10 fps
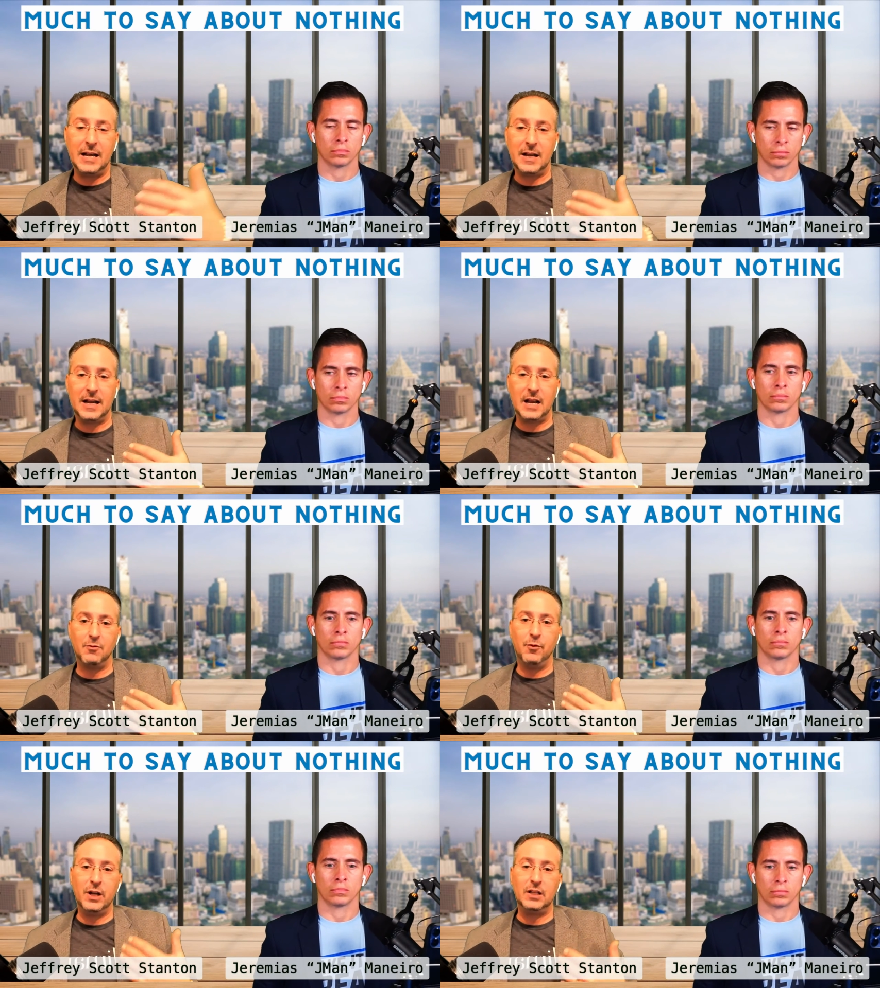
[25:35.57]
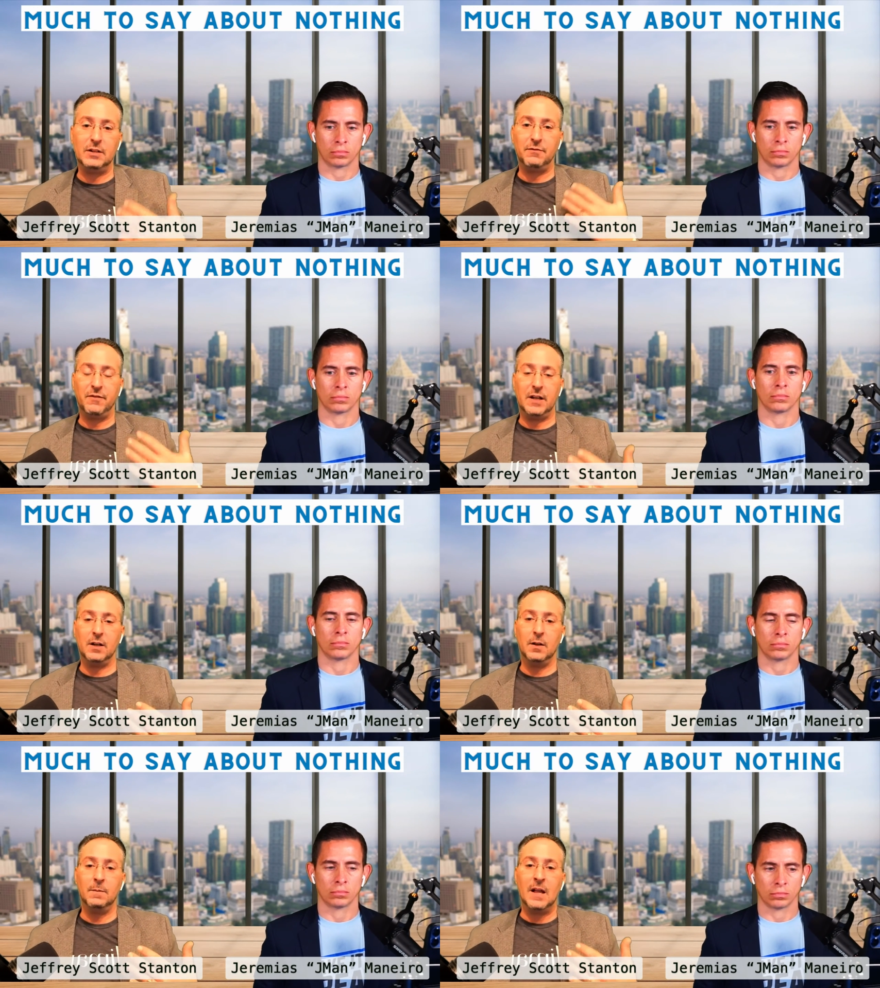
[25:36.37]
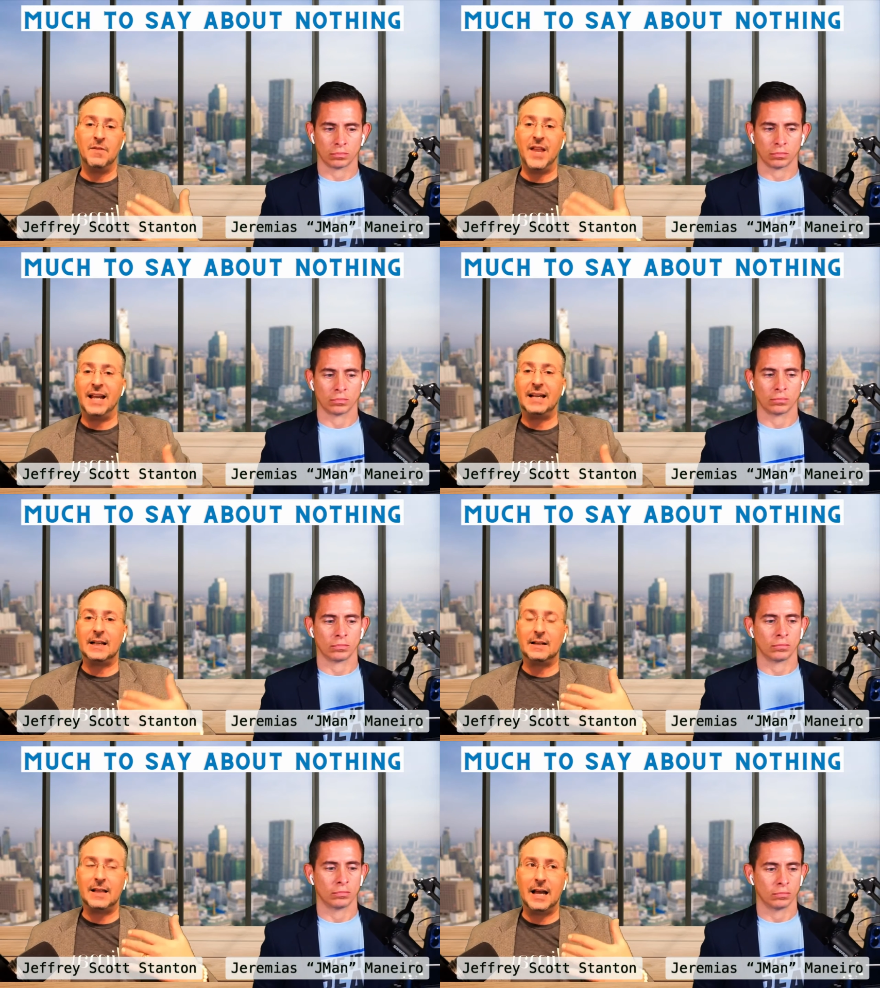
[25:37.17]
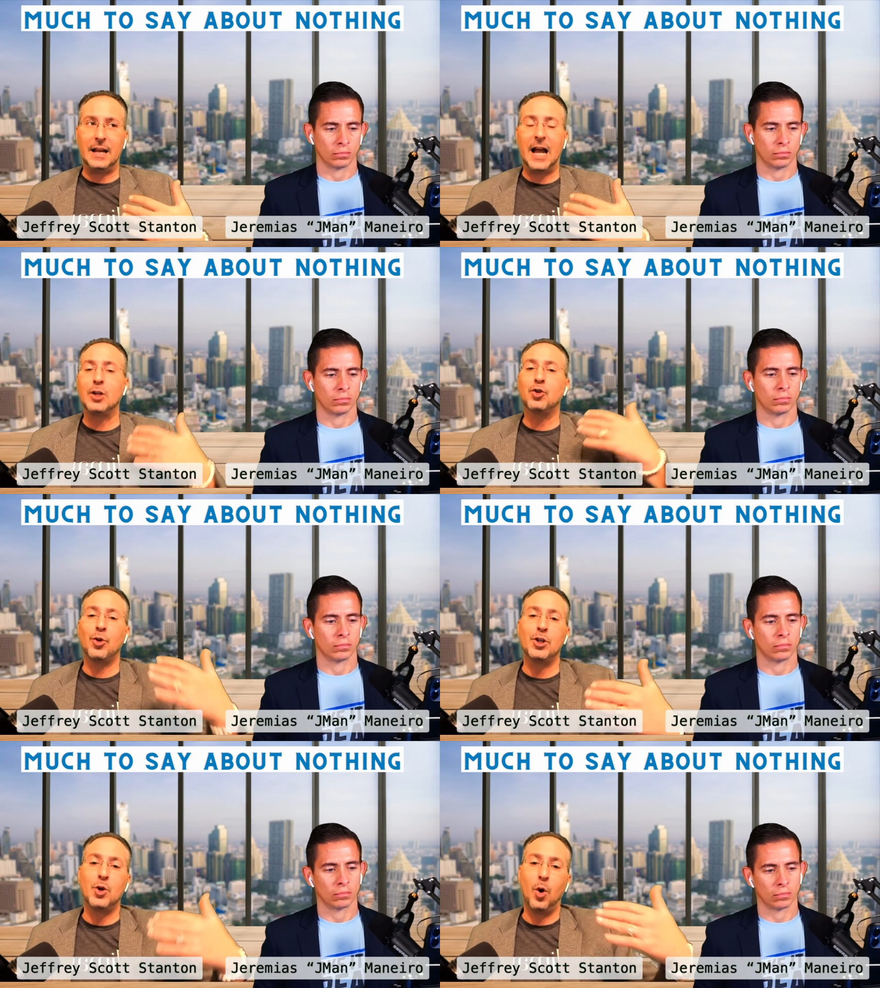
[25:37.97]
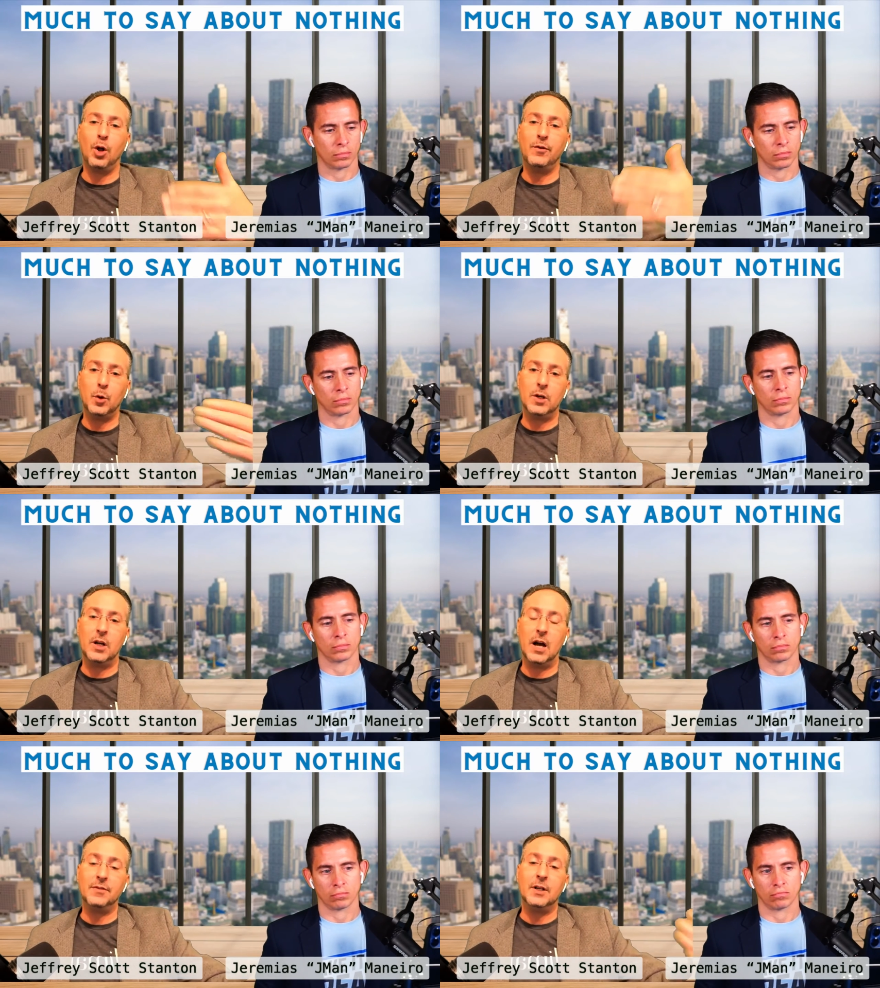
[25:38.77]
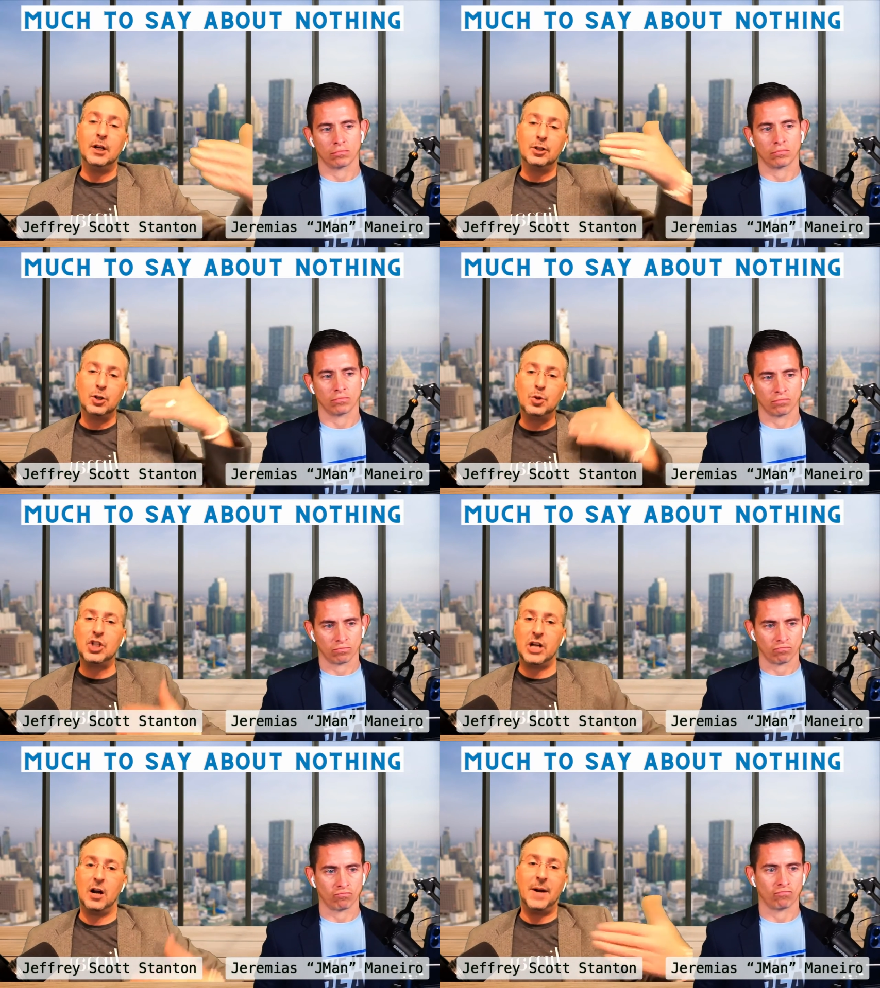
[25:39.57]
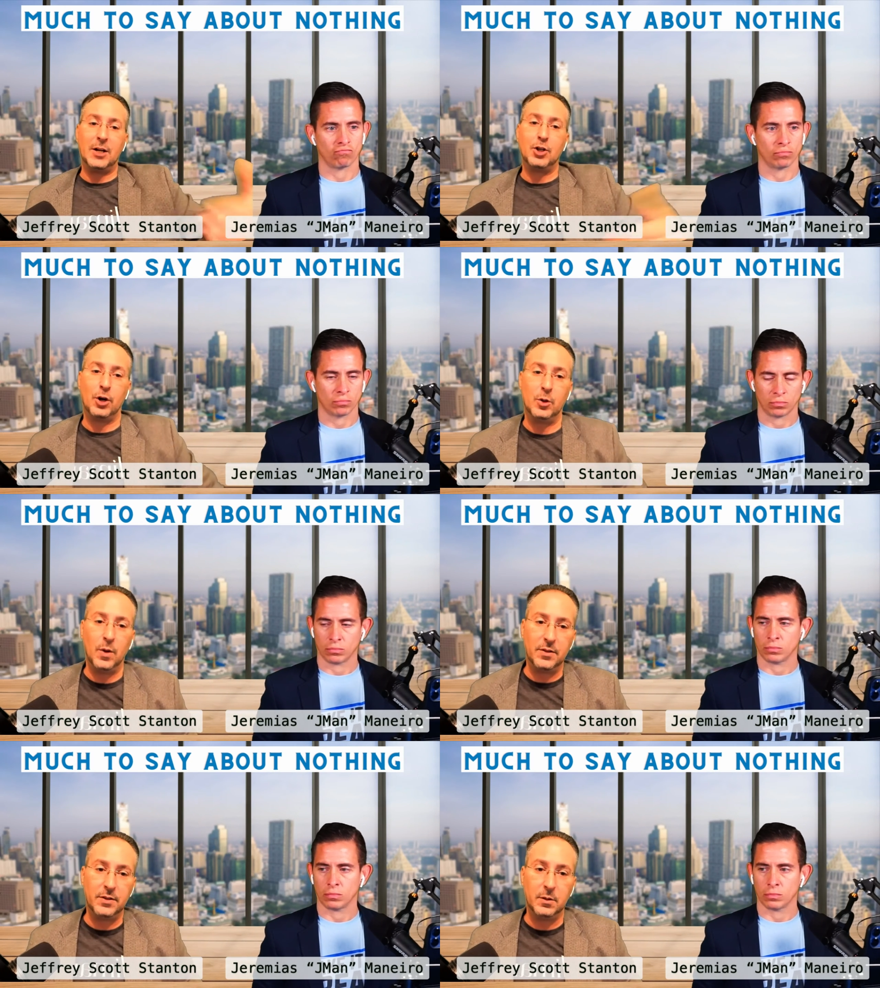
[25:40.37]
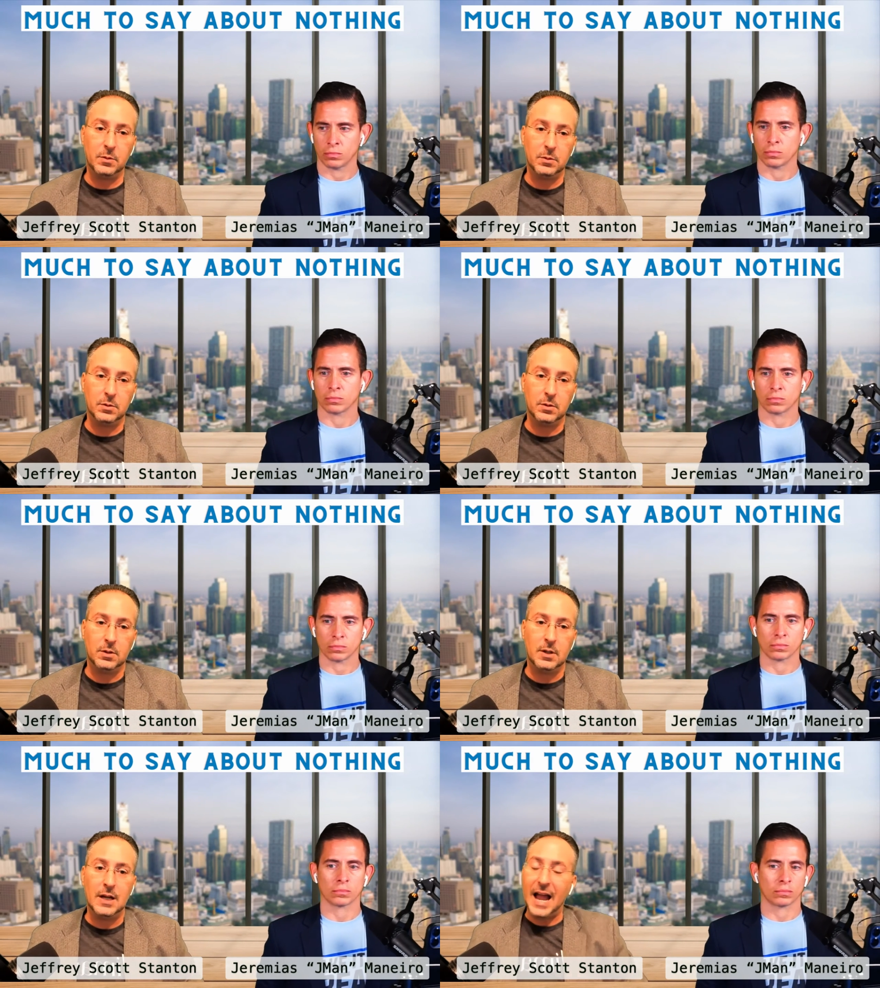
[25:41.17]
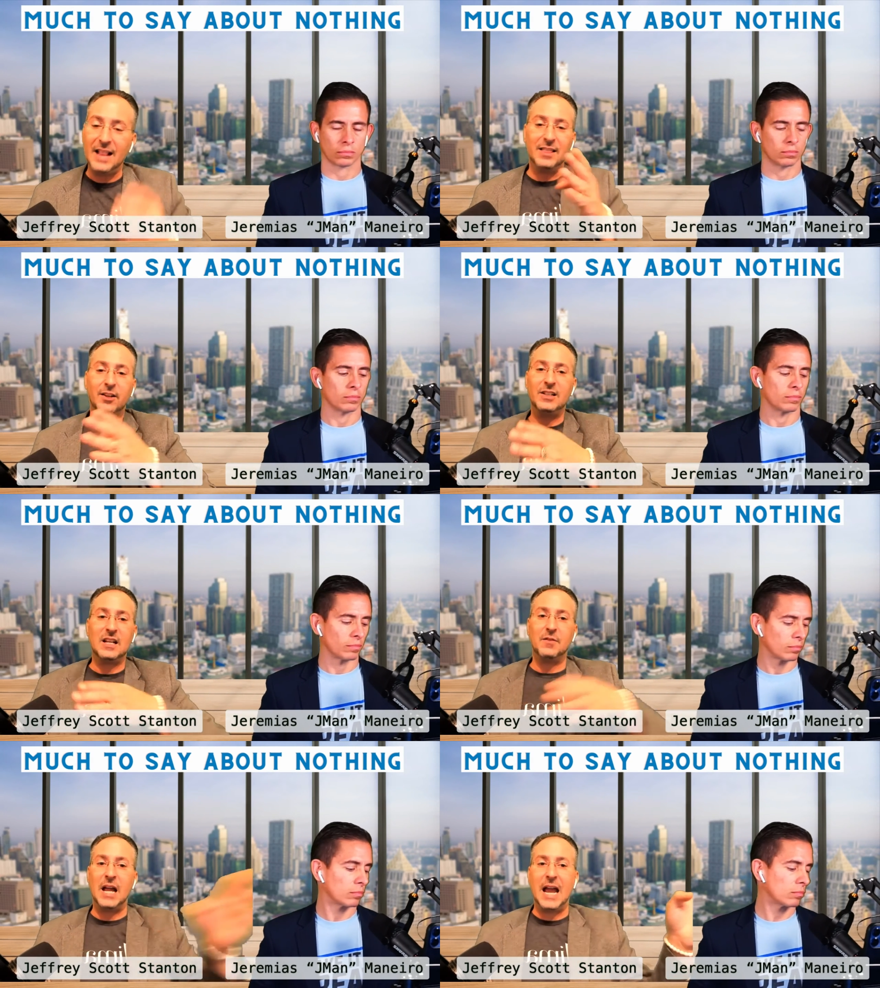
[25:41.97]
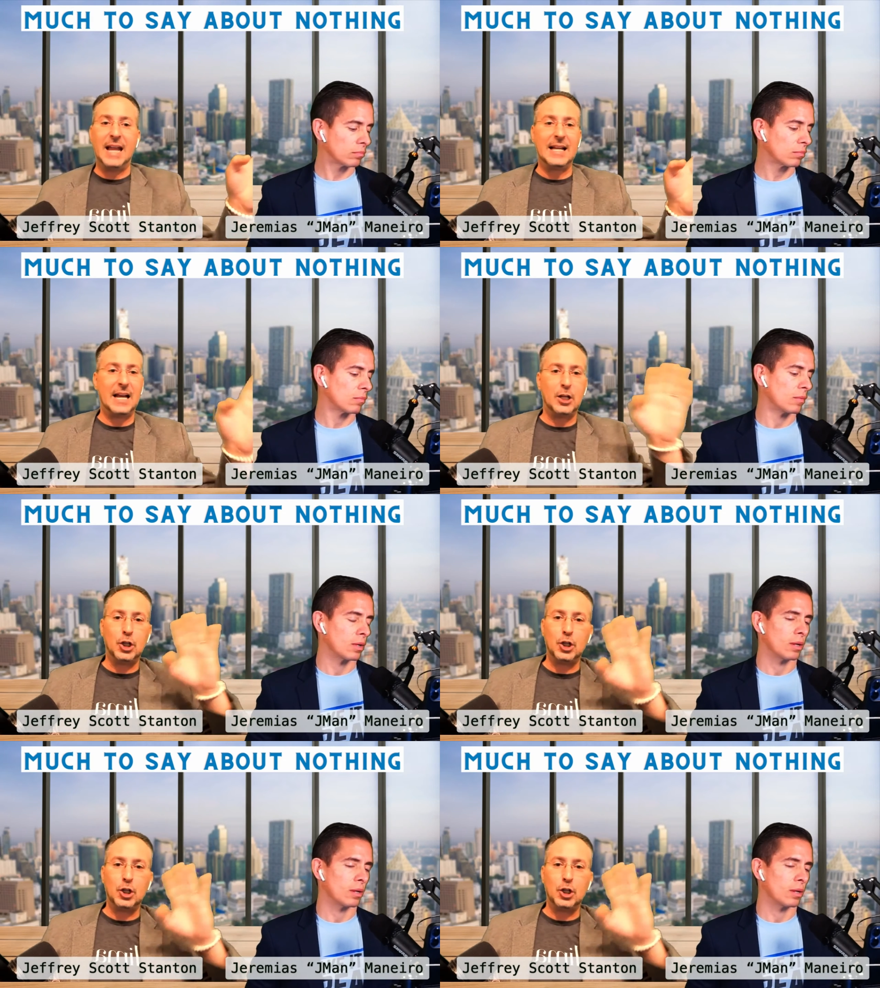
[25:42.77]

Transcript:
Speaker 1: And and I really feel that I that I trust all of you enough to share my journey with you. And Lily did it and got a